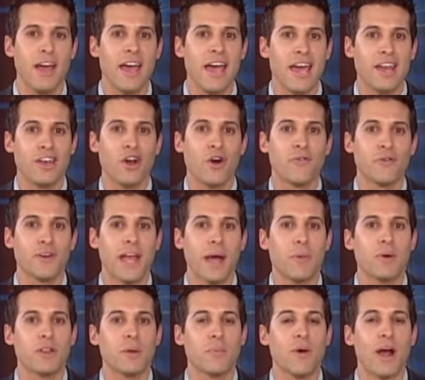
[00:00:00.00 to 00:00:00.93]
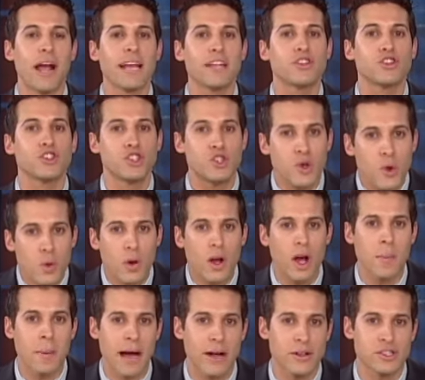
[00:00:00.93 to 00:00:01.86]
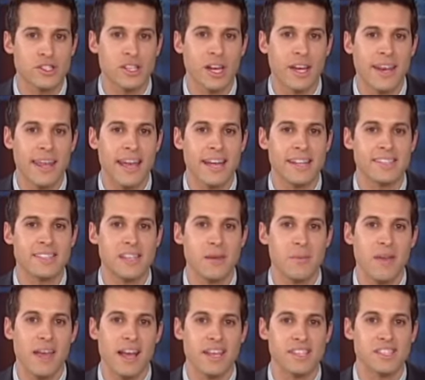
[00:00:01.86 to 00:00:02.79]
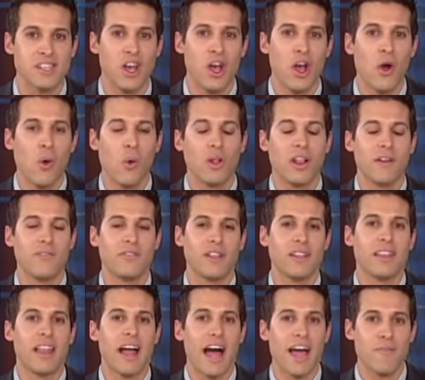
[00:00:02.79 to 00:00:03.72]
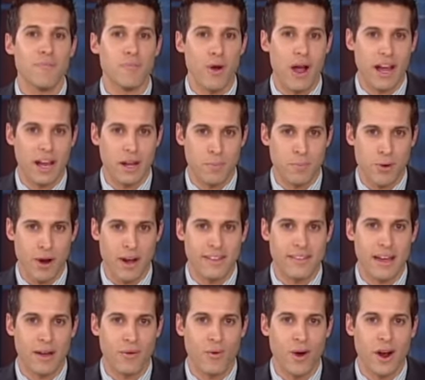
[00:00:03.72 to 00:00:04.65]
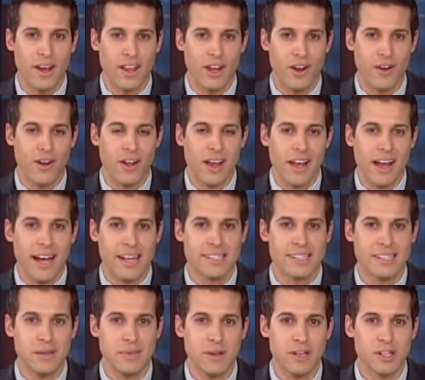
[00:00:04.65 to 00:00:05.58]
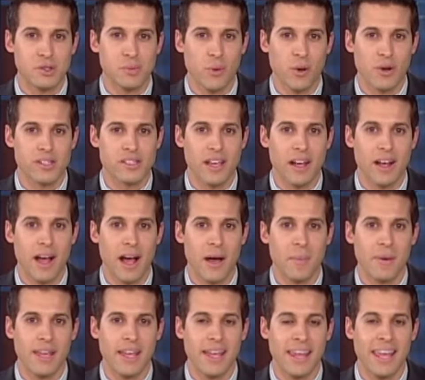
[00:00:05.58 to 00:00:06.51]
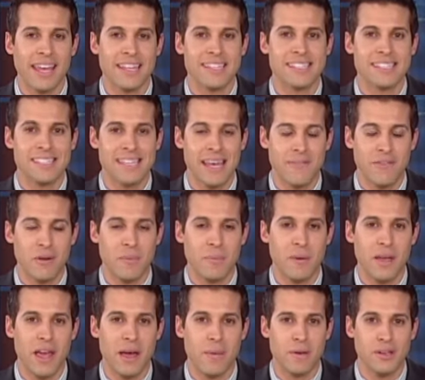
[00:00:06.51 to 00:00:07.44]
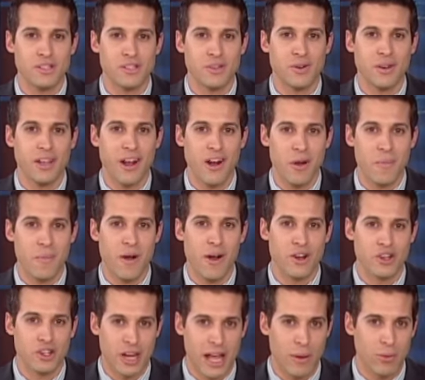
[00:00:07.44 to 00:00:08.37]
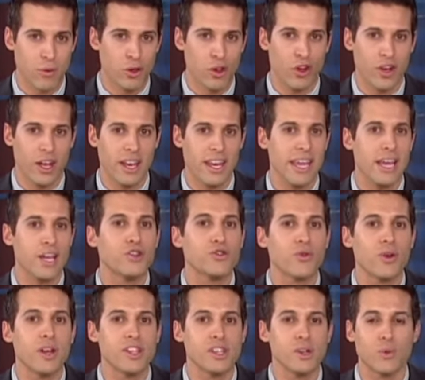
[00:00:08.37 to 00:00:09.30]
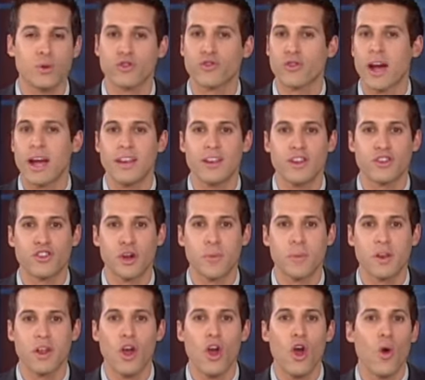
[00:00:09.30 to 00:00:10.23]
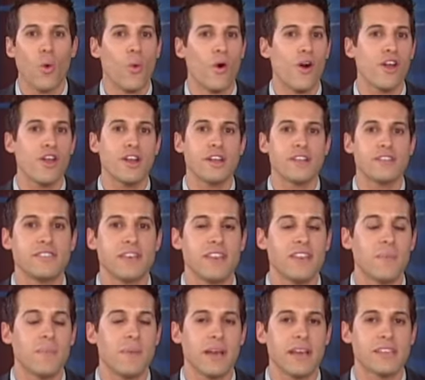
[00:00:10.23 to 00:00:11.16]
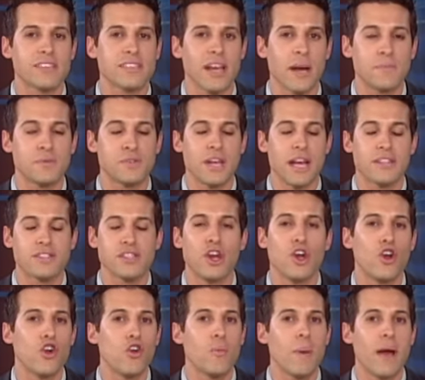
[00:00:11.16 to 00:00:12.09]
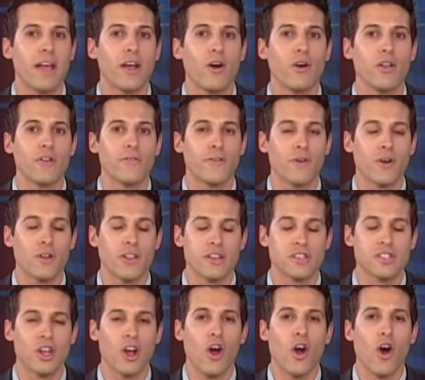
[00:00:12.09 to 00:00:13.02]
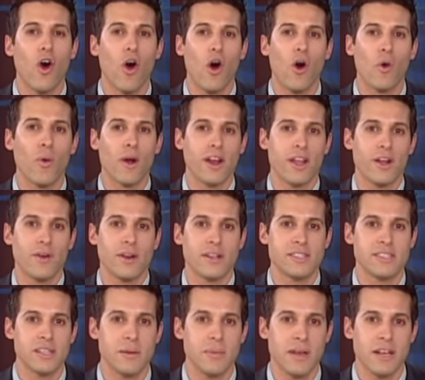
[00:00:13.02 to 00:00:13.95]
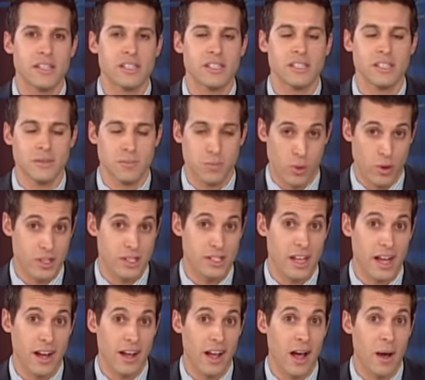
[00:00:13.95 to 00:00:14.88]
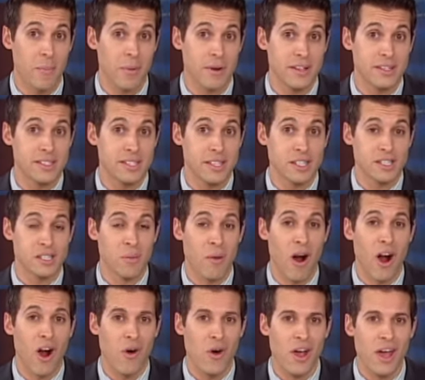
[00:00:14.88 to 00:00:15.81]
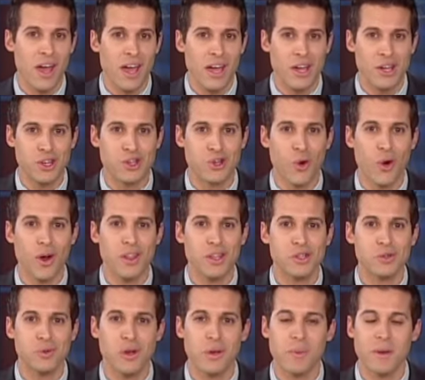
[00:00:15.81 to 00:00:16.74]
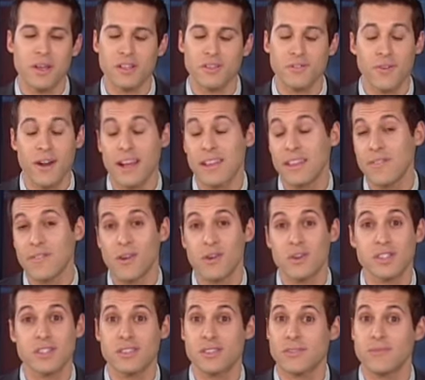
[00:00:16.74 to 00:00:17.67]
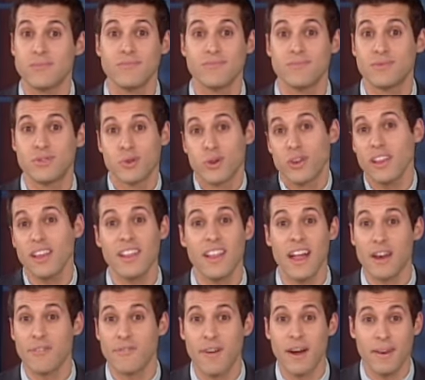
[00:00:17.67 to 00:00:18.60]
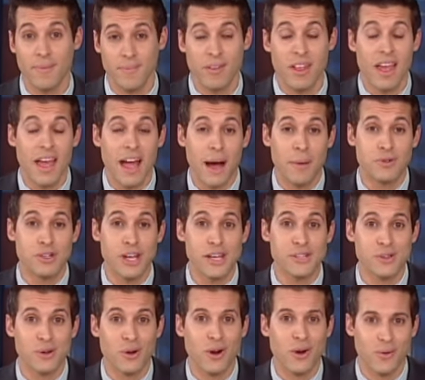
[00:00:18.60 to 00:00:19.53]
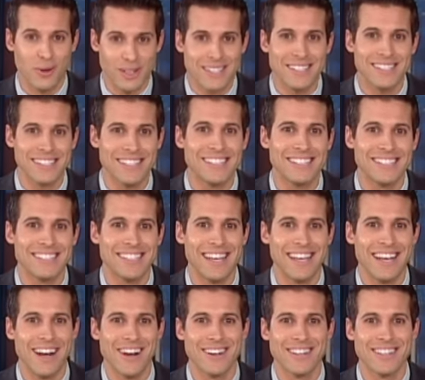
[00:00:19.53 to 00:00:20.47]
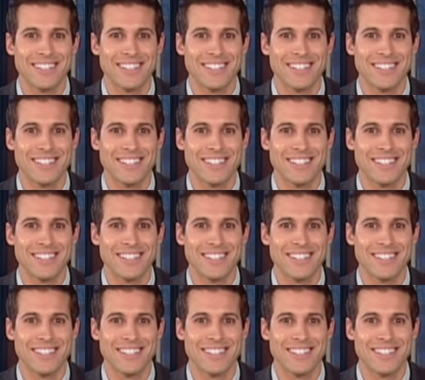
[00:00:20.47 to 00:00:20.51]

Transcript: And don't forget when the brackets do come out Sunday on CBS, we'll have the live bracket breakdown right here on CBSSports.com beginning at 7 p.m. Eastern. Gary Parrish and I will look at each region. We'll try and determine where you can the biggest upsets, who may go the furthest, all right here on CBSSports.com. But until tomorrow, enjoy this week because, frankly, folks, it's really a lot of fun. I'm Jason Horowitz. Take care.